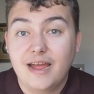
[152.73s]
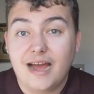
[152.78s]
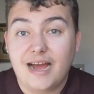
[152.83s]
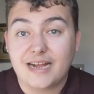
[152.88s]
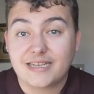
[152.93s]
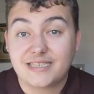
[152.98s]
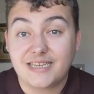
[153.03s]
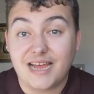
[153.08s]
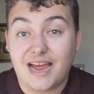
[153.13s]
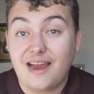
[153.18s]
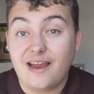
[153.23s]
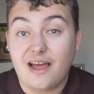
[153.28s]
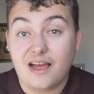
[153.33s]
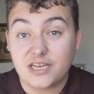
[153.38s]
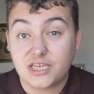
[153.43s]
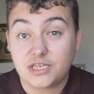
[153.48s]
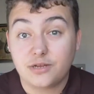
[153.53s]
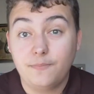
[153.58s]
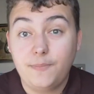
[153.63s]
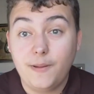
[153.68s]
I,
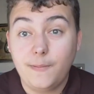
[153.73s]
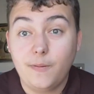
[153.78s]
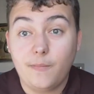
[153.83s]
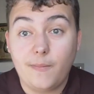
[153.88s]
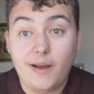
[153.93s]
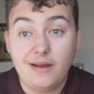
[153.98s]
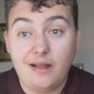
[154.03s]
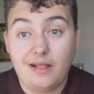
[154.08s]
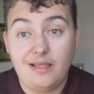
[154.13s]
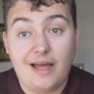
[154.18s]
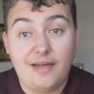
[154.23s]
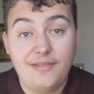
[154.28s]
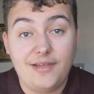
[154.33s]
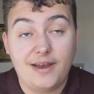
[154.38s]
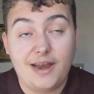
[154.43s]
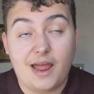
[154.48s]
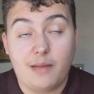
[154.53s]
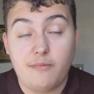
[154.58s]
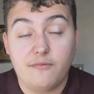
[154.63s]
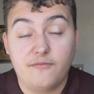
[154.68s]
I, some people might not like
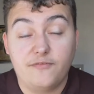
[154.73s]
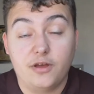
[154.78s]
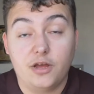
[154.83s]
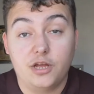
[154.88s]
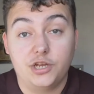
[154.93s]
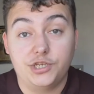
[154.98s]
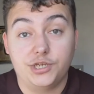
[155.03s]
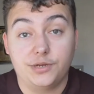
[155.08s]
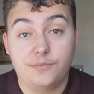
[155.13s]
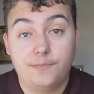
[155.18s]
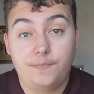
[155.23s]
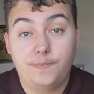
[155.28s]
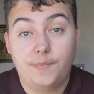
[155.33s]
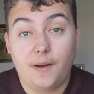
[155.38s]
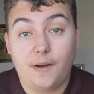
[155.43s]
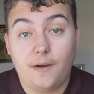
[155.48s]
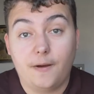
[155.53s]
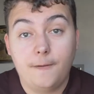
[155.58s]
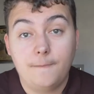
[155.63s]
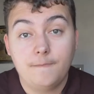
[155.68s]
that name Inversion,
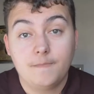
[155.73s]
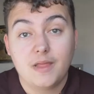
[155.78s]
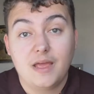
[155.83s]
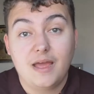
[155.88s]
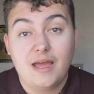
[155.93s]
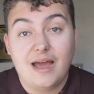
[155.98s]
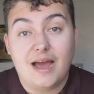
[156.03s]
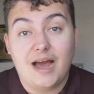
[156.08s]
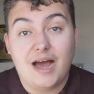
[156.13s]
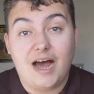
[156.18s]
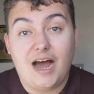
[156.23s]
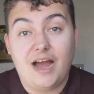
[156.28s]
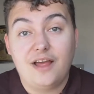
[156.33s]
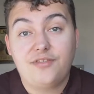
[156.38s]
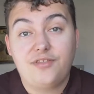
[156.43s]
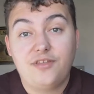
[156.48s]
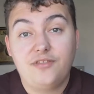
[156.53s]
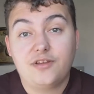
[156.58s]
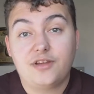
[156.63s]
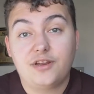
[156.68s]
but
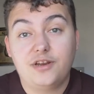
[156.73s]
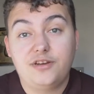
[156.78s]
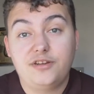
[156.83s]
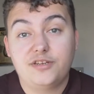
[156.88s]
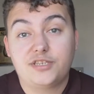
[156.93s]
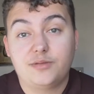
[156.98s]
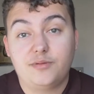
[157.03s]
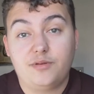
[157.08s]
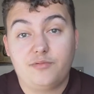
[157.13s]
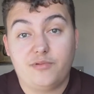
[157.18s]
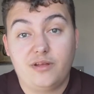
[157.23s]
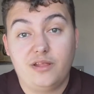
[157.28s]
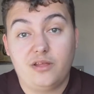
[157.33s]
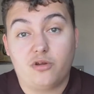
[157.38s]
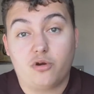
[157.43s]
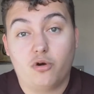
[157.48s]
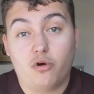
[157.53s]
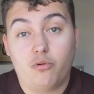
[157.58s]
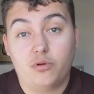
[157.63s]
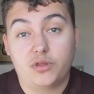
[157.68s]
I think they're going to do something
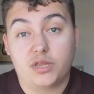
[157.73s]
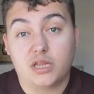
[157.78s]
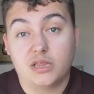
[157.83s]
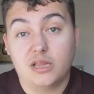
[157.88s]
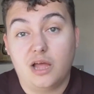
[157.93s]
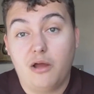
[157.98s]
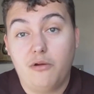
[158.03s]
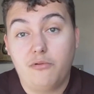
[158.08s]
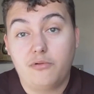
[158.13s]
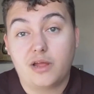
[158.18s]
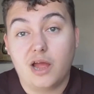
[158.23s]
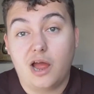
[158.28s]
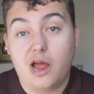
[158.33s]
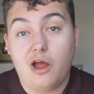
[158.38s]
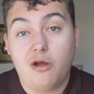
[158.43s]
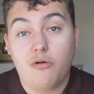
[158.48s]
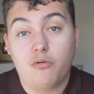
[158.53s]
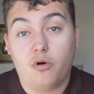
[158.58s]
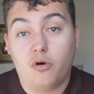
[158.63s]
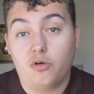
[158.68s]
really cool with the
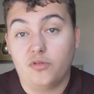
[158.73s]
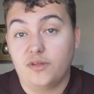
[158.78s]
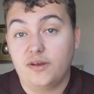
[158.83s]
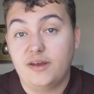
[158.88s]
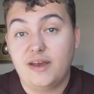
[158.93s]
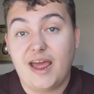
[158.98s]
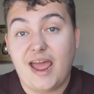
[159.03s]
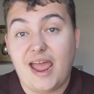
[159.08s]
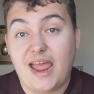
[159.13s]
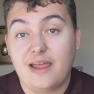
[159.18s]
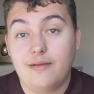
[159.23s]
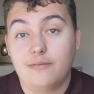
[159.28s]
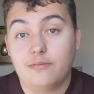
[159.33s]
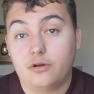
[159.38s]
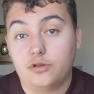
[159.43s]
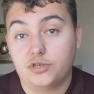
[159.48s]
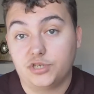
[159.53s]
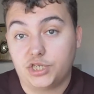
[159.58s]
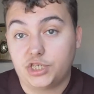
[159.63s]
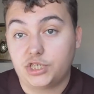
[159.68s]
logo or the name
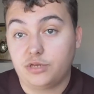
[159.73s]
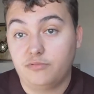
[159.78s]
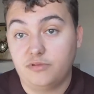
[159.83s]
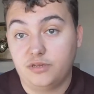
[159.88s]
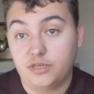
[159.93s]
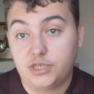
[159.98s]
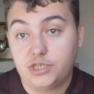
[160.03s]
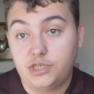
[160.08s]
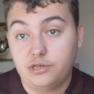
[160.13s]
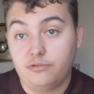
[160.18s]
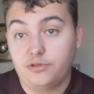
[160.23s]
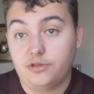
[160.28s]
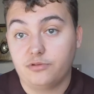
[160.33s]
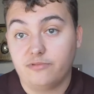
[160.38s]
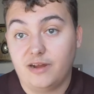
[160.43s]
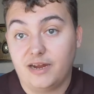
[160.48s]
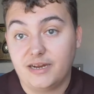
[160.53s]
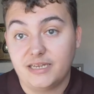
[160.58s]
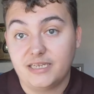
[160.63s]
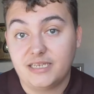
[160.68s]
or just something to do with
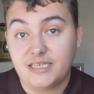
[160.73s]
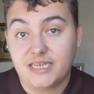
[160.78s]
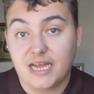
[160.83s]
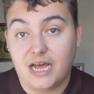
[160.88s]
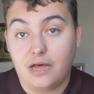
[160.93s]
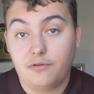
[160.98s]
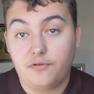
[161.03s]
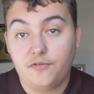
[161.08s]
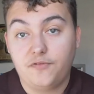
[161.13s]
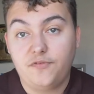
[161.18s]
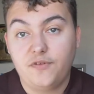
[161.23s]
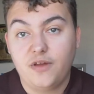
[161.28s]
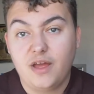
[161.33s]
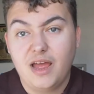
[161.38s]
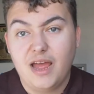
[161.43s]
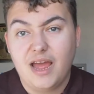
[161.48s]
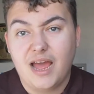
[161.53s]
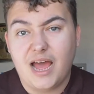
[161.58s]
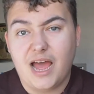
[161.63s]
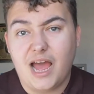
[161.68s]
the ride itself.
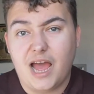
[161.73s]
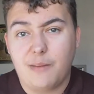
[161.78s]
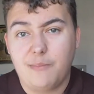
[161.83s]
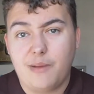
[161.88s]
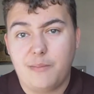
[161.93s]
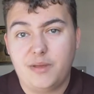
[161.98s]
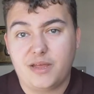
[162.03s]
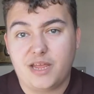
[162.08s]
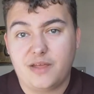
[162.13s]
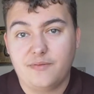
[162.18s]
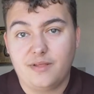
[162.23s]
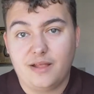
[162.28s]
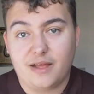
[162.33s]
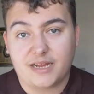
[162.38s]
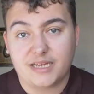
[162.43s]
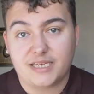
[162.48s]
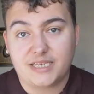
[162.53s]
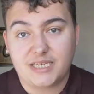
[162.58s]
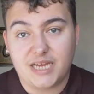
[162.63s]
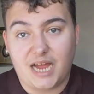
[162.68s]
Uh, maybe give it
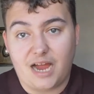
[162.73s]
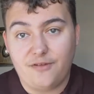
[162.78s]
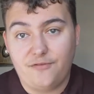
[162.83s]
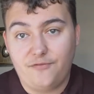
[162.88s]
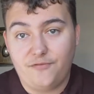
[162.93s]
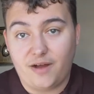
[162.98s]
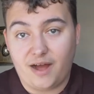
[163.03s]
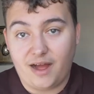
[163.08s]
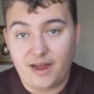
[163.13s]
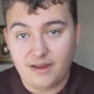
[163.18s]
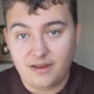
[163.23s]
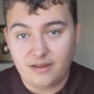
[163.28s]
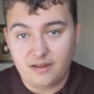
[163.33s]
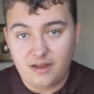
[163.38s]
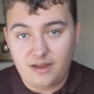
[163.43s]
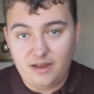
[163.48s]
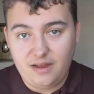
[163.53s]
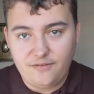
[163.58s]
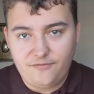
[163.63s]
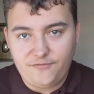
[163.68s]
like a sci-fi
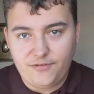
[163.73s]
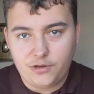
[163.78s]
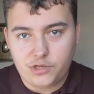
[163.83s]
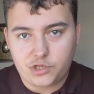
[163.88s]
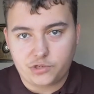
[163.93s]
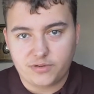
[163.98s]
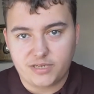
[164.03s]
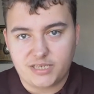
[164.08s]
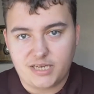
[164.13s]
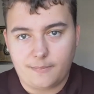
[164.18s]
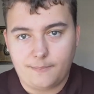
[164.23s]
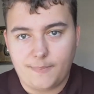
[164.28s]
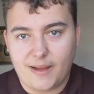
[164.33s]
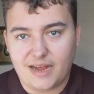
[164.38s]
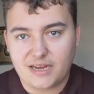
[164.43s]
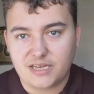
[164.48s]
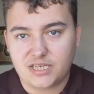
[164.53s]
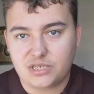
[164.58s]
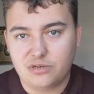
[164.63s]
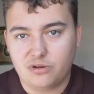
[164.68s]
futuristic
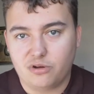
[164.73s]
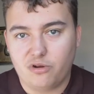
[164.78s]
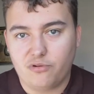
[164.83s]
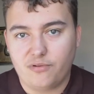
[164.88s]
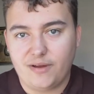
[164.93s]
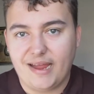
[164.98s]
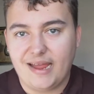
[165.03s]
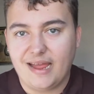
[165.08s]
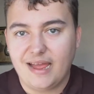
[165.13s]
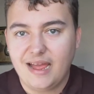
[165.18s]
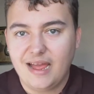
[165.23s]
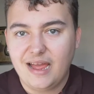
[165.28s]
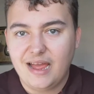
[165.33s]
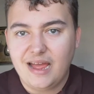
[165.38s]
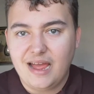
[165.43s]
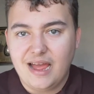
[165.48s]
backstory.